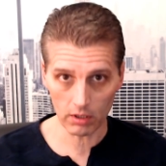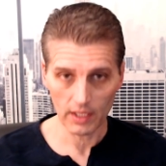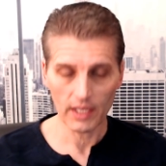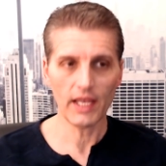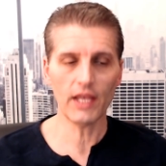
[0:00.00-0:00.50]

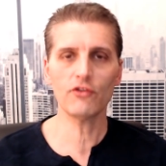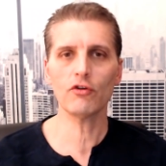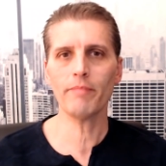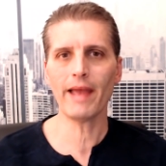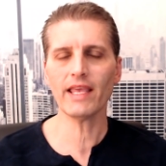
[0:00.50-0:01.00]

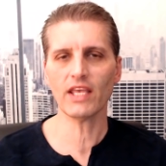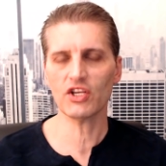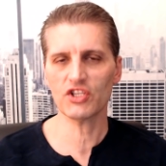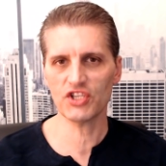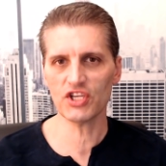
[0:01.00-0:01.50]
interbanking
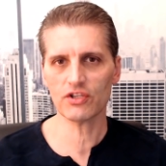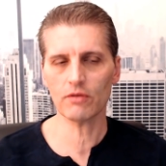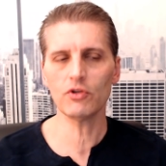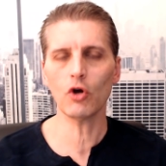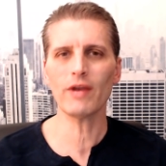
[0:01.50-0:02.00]
system
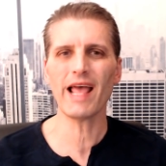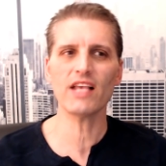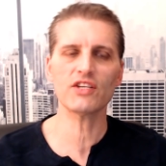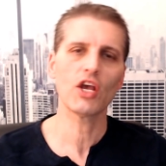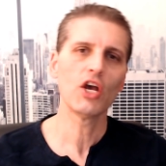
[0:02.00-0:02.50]
known as
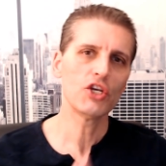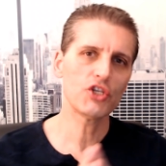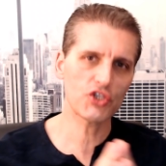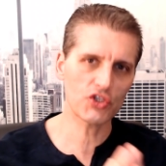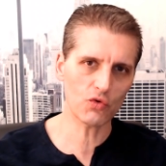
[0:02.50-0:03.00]

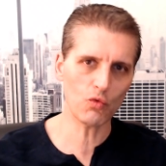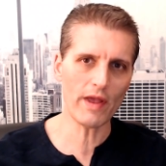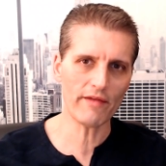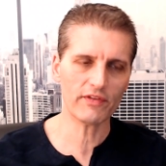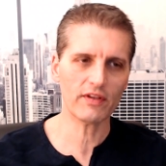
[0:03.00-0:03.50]

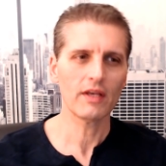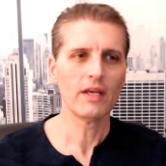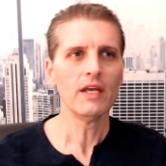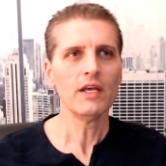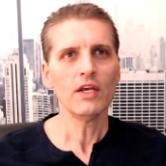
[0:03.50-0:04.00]
SWIFT.
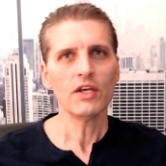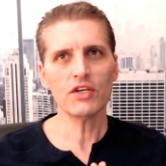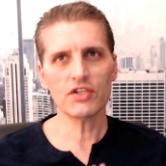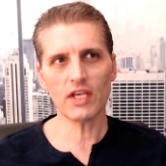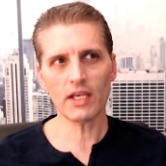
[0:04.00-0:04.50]
You
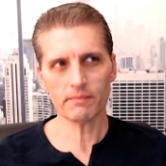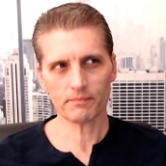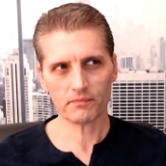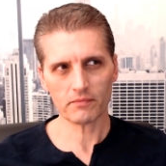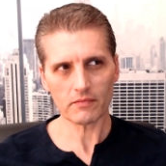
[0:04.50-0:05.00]
see,
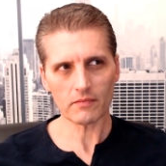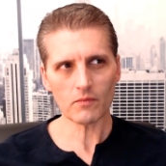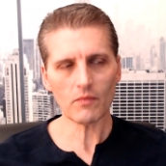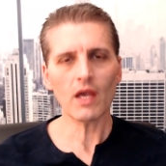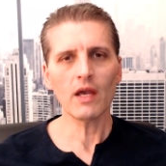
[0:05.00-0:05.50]

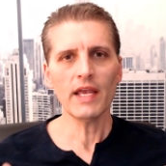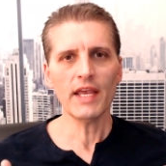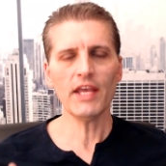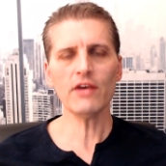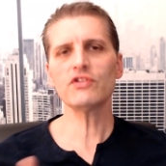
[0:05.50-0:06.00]
here's
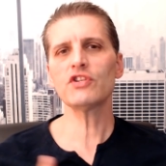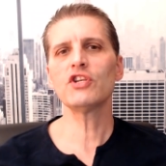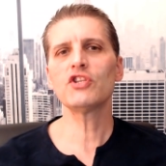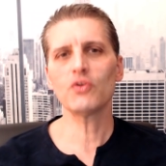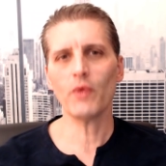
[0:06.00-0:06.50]
the
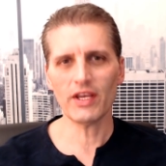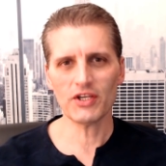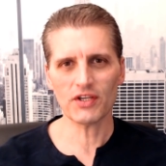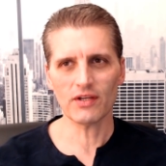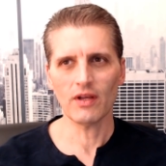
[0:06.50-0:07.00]

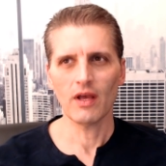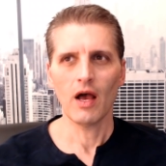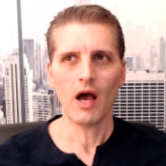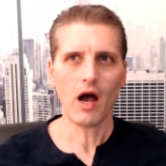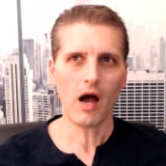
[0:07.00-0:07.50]
situation.
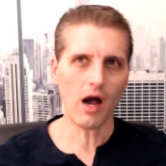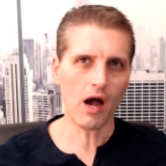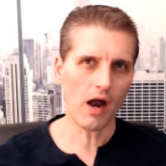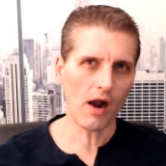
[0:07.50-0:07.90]
Uh,